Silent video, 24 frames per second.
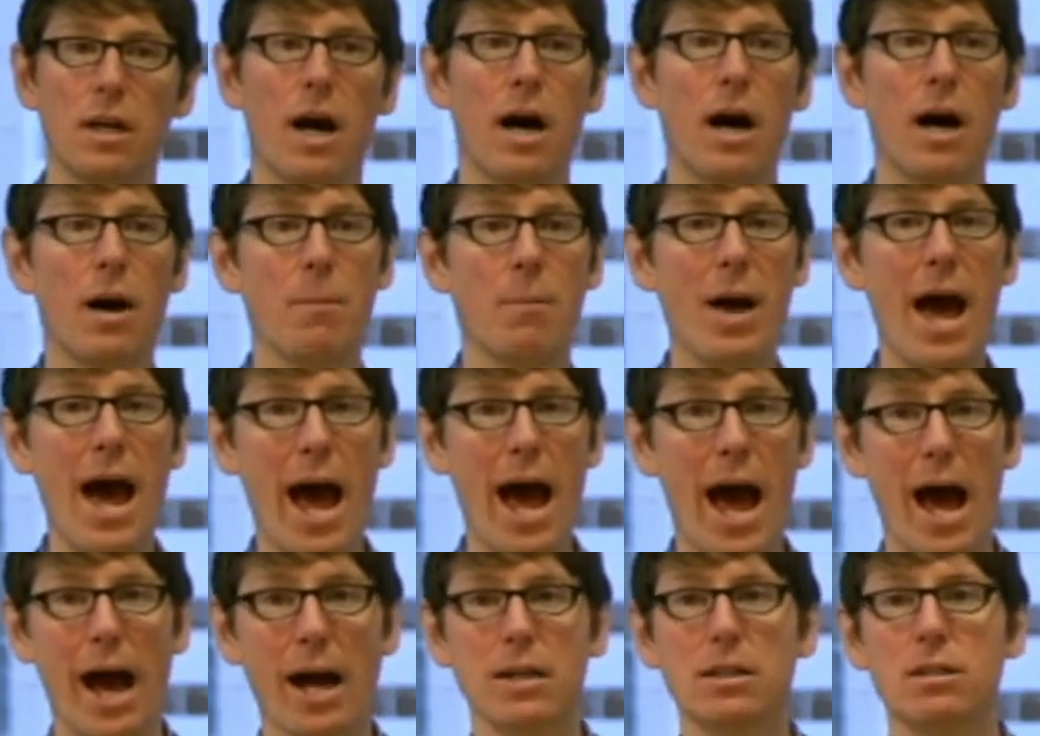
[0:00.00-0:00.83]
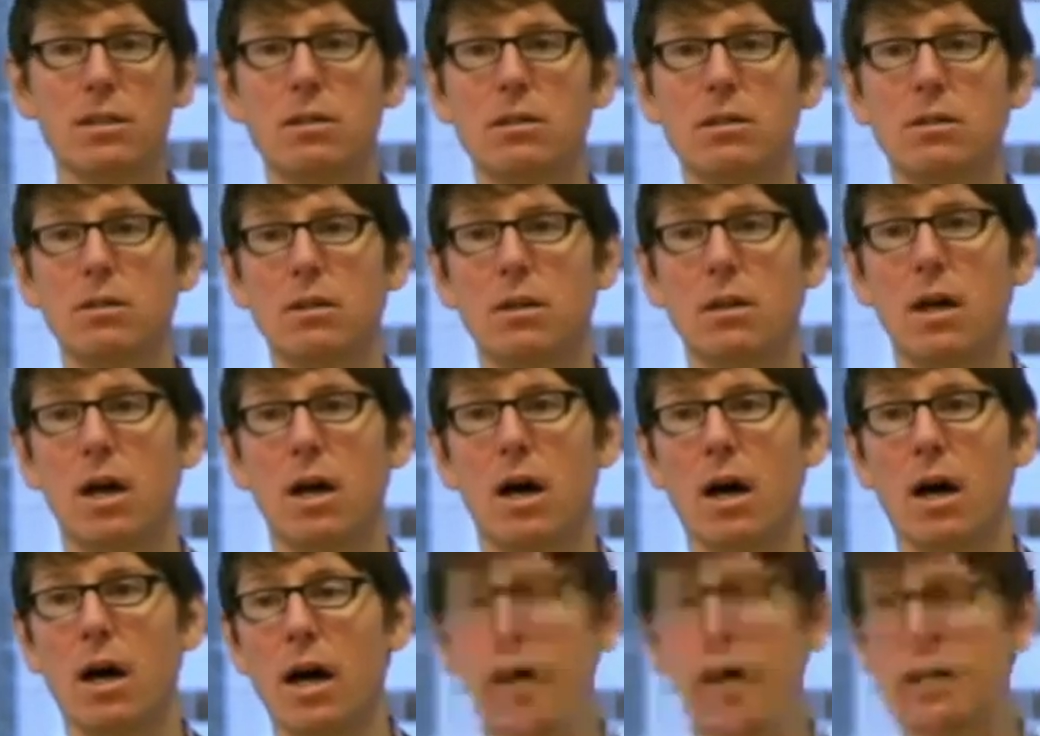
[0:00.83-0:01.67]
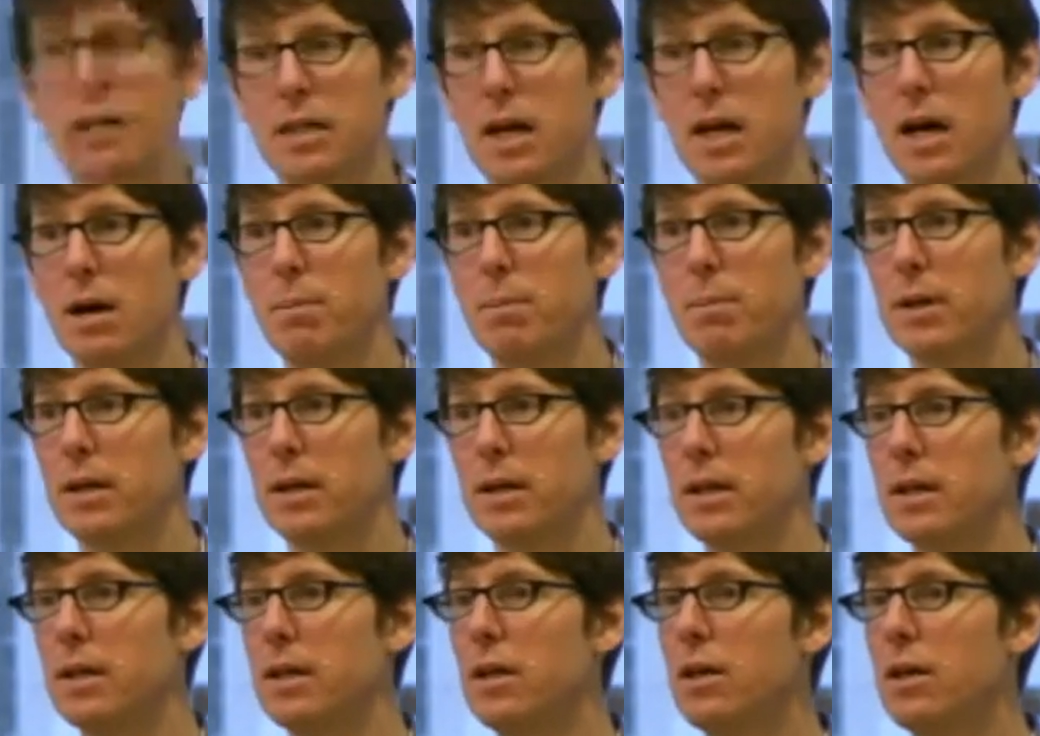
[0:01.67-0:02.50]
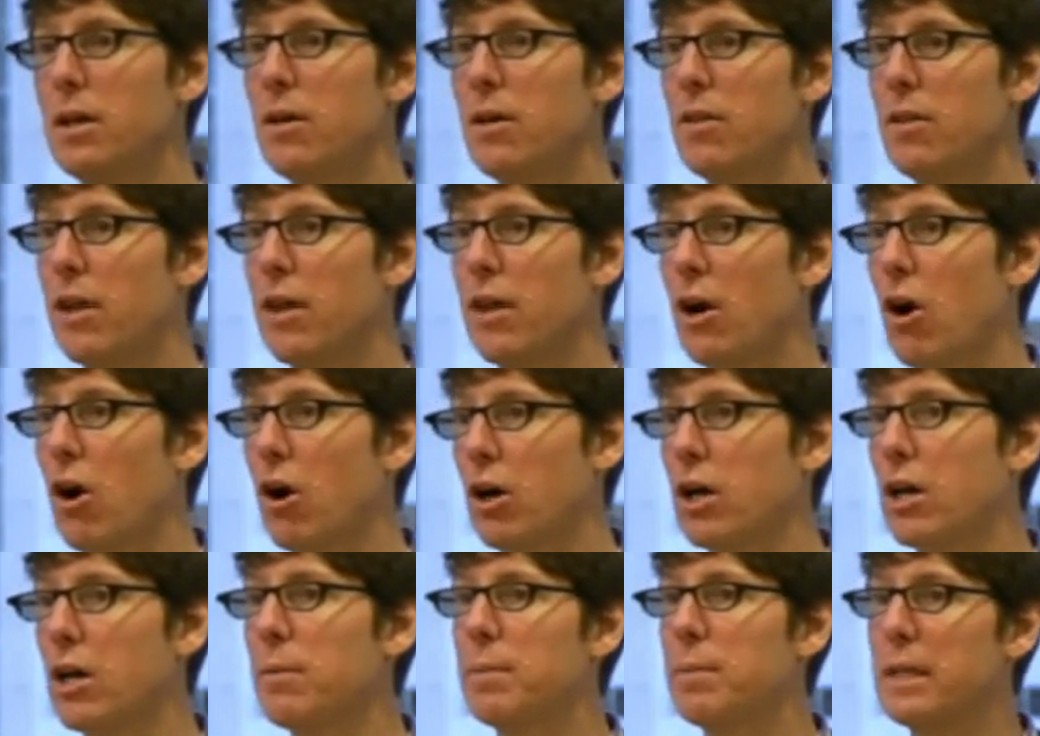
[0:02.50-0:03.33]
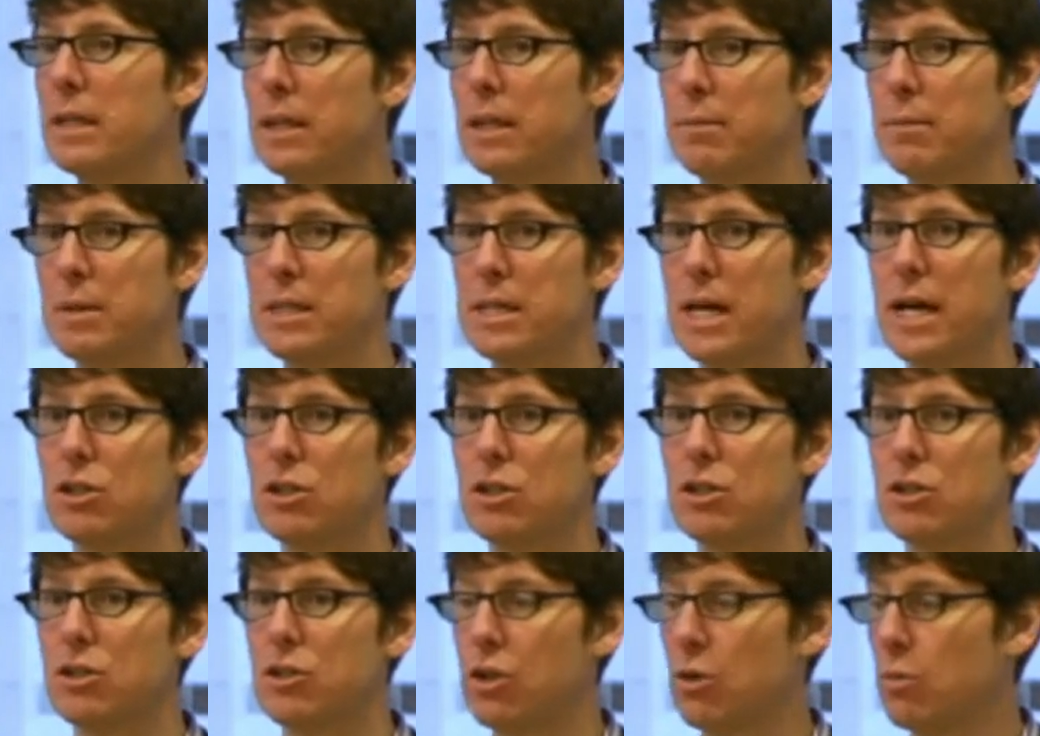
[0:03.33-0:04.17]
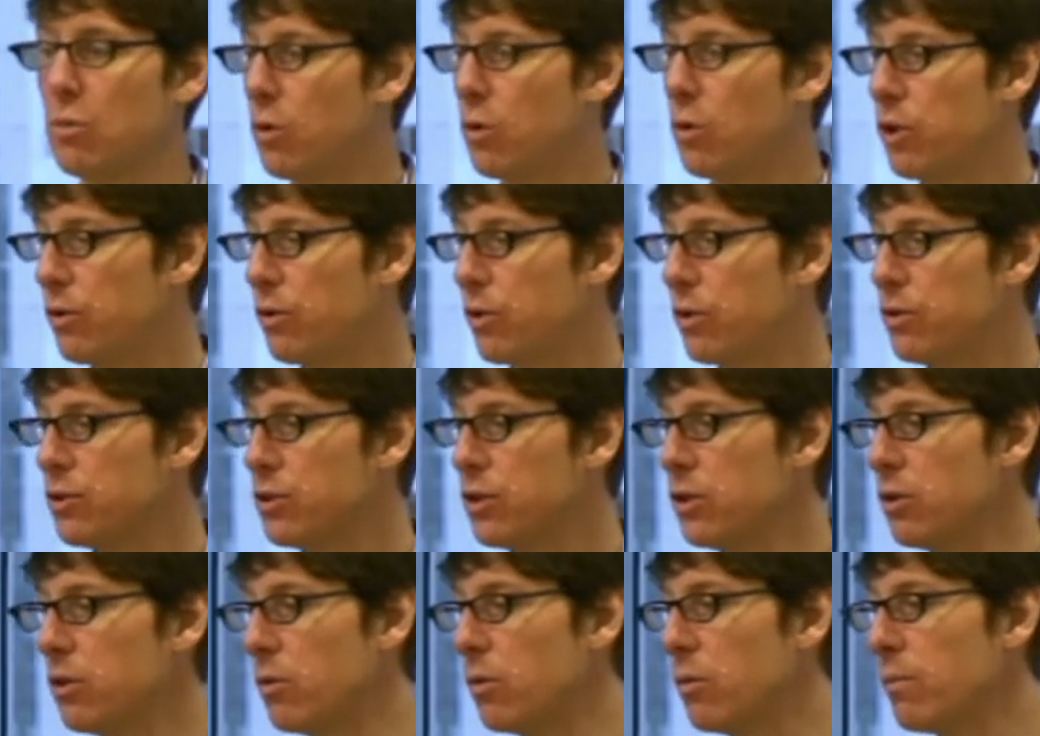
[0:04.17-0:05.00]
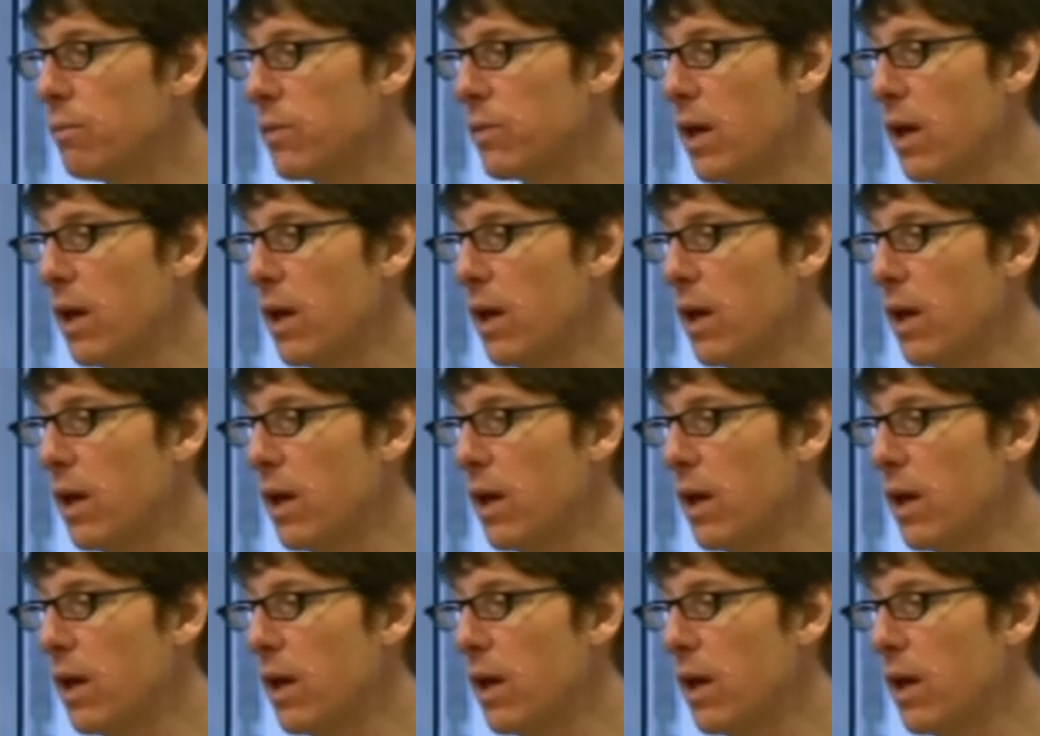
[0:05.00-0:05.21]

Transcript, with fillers: um, Act uh, as a company, there are going to be limitations on what you can do.